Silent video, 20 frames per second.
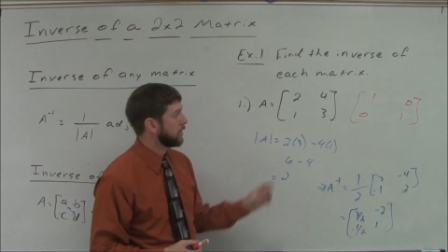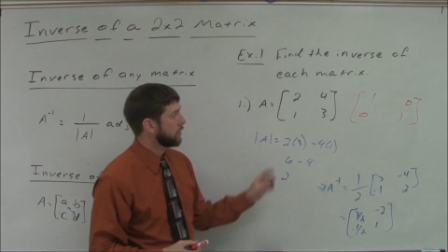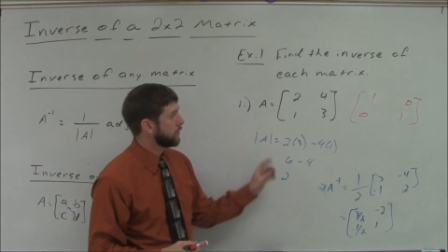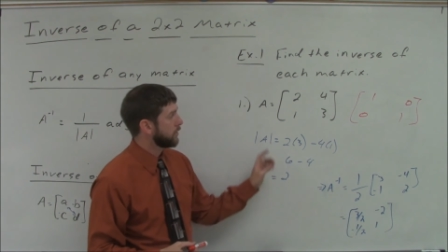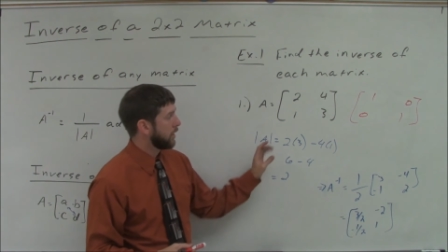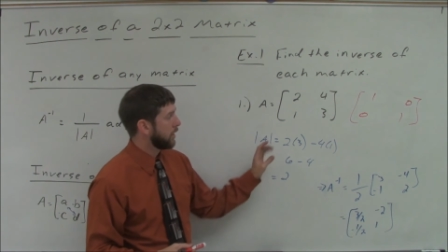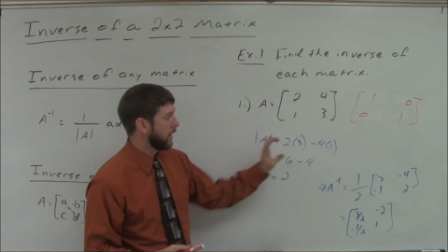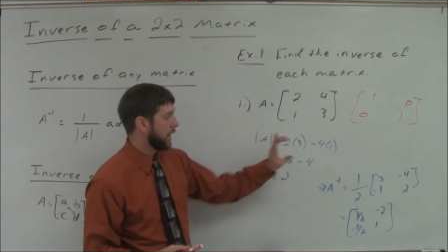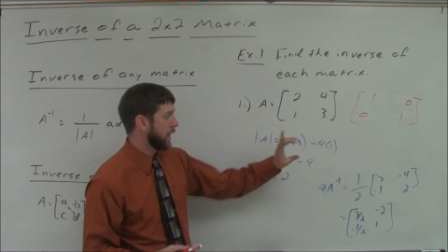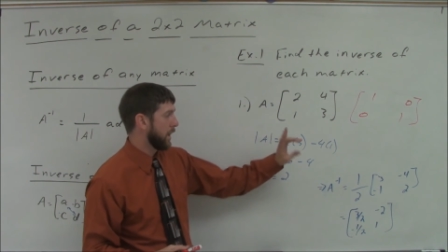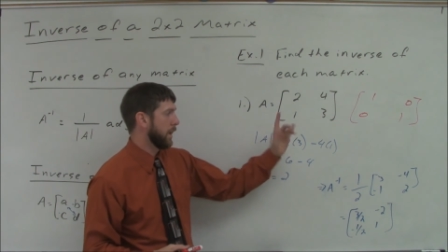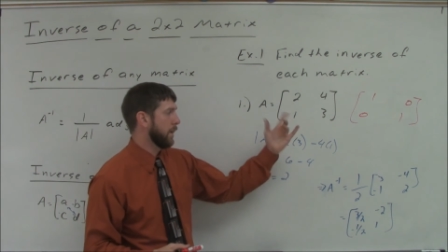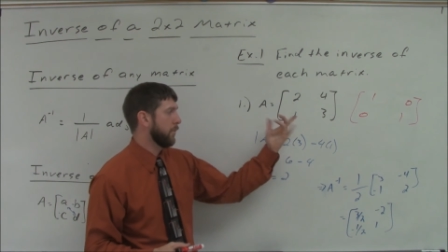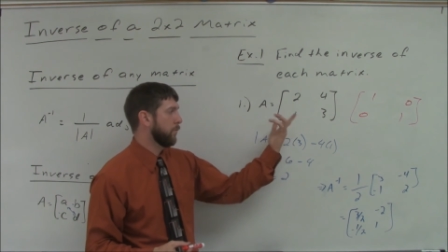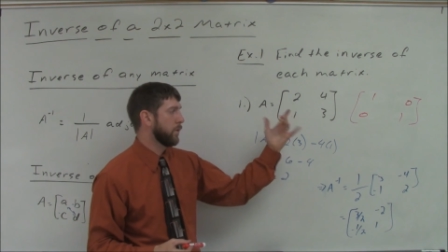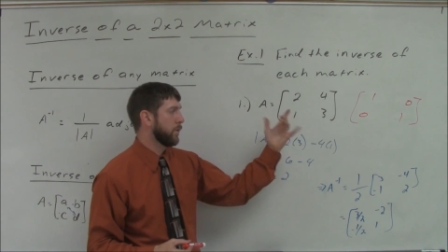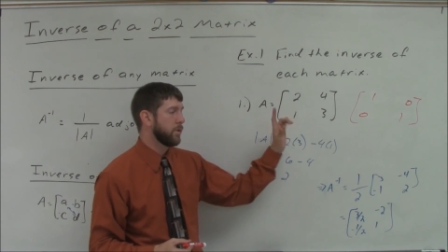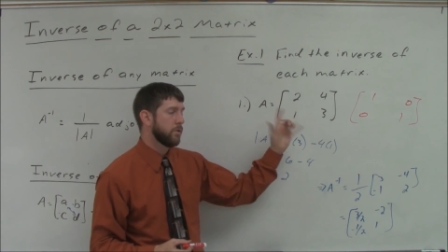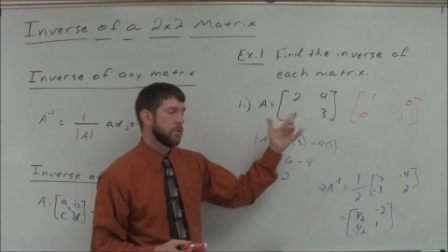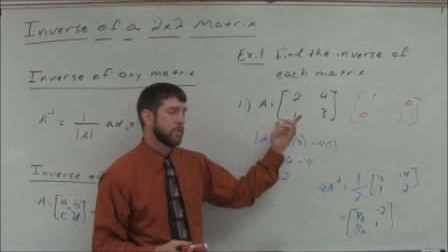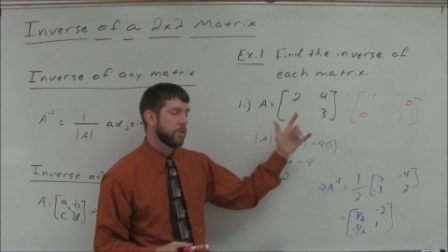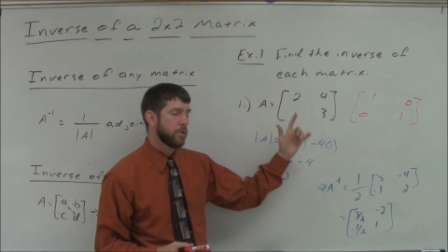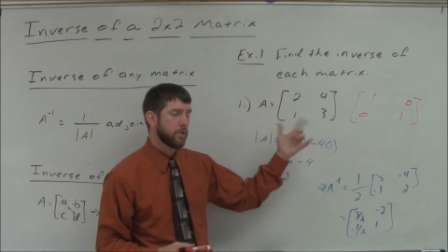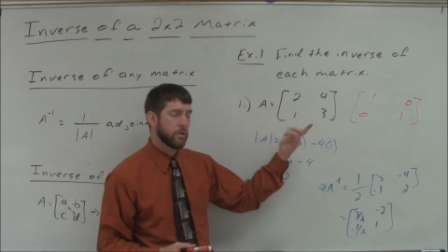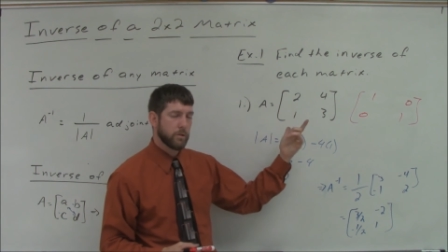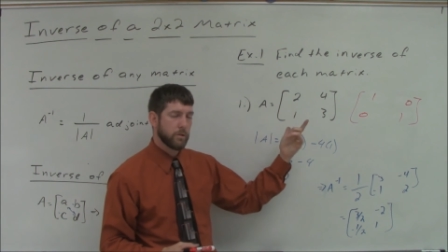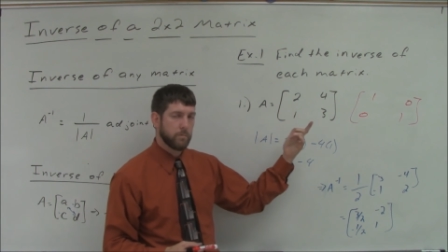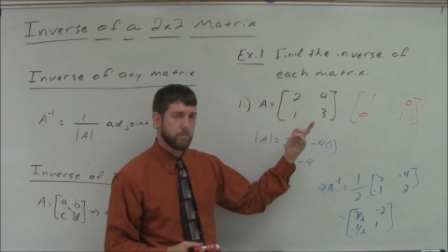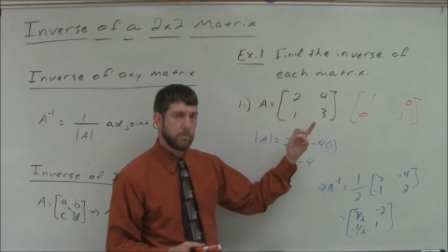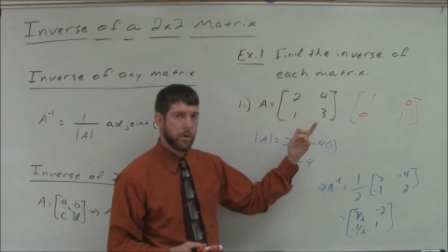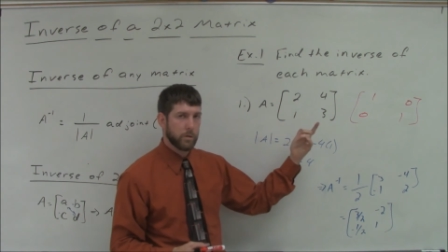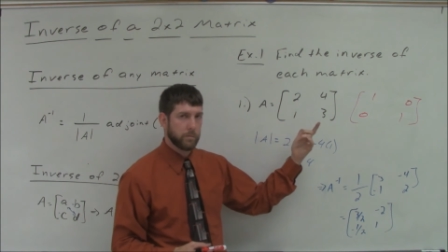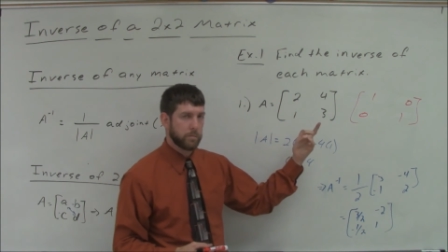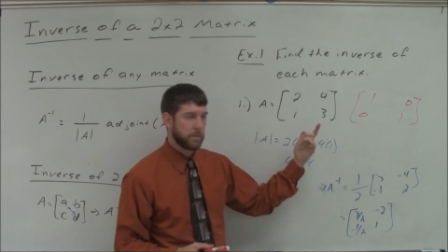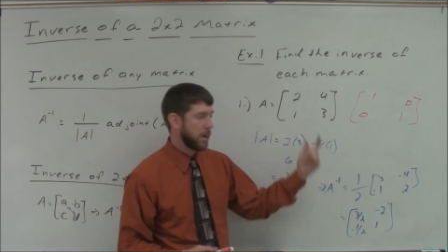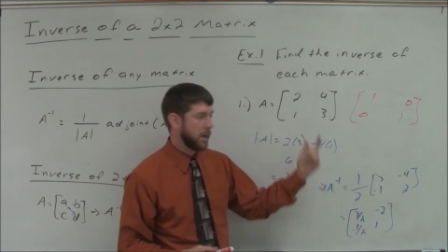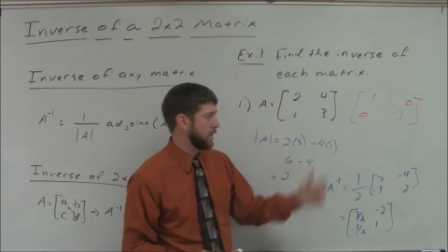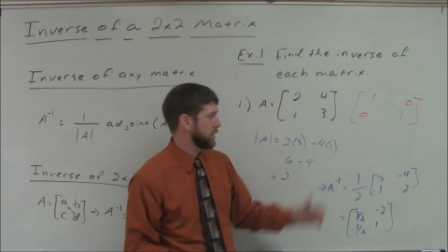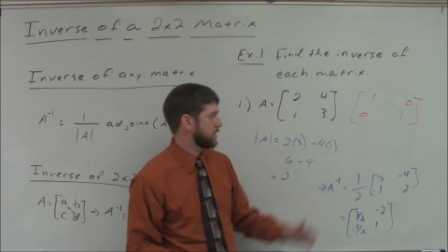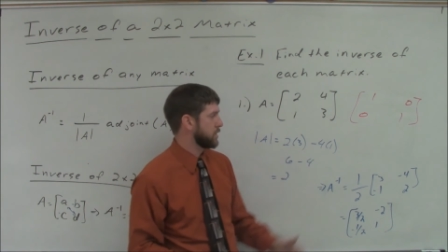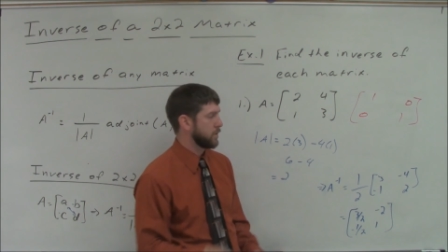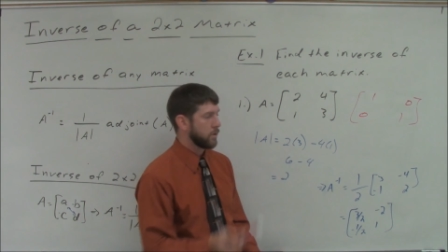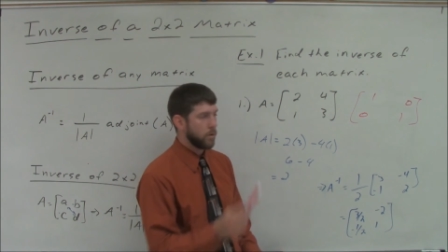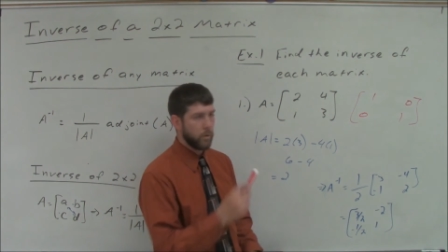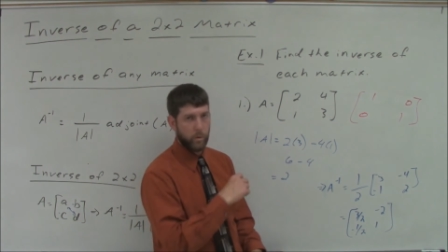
So, and when you do your multiplication,